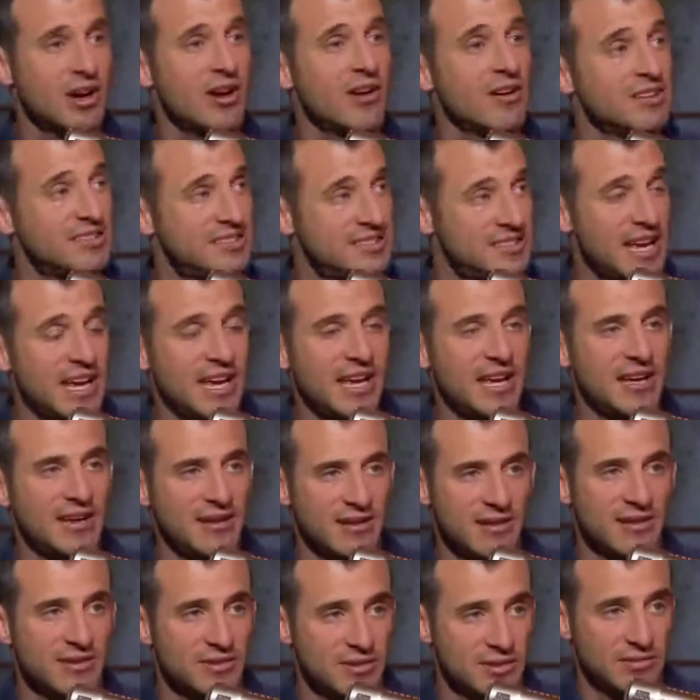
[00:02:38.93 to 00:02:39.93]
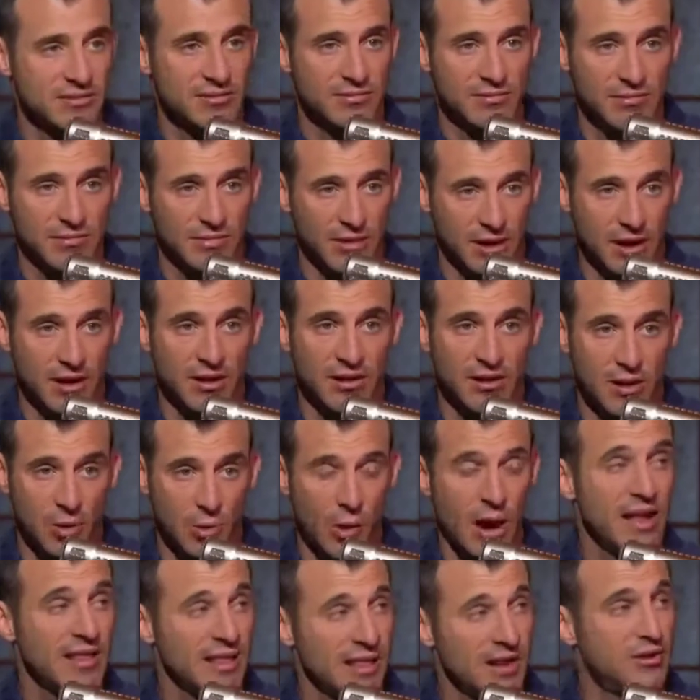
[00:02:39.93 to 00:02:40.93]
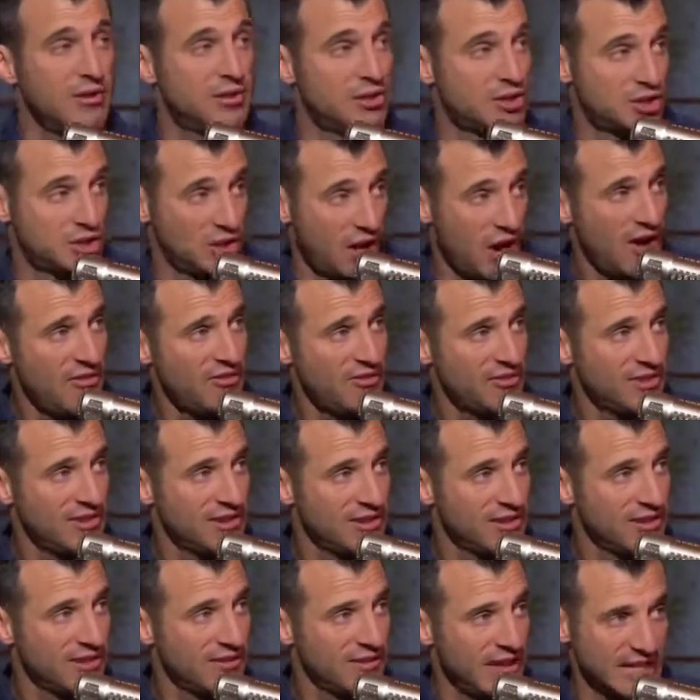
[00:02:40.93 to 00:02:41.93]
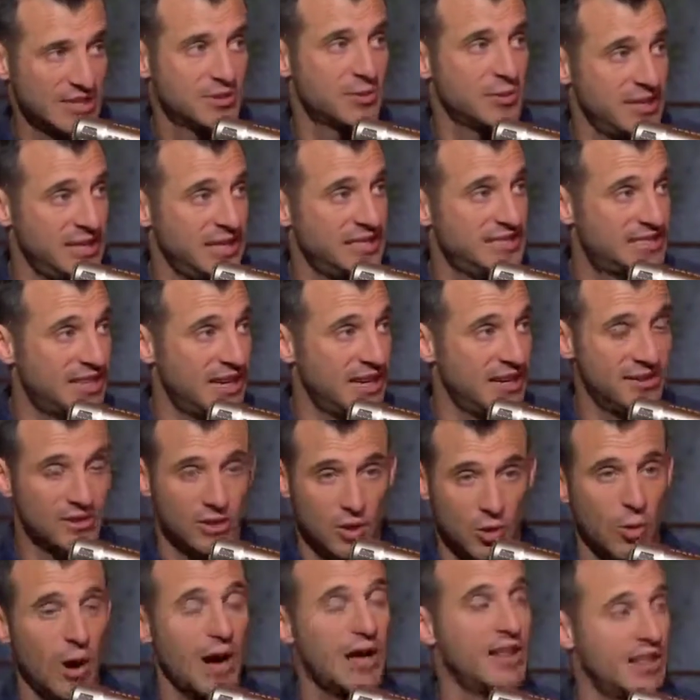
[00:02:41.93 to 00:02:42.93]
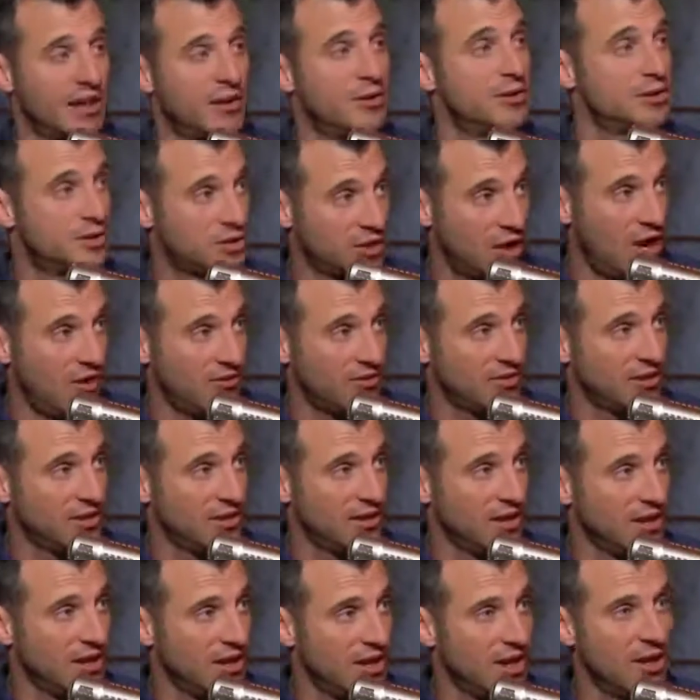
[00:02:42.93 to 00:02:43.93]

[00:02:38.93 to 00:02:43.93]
You start saying Kawhi Leonard's soft, that's what he said. Kawhi Leonard's soft.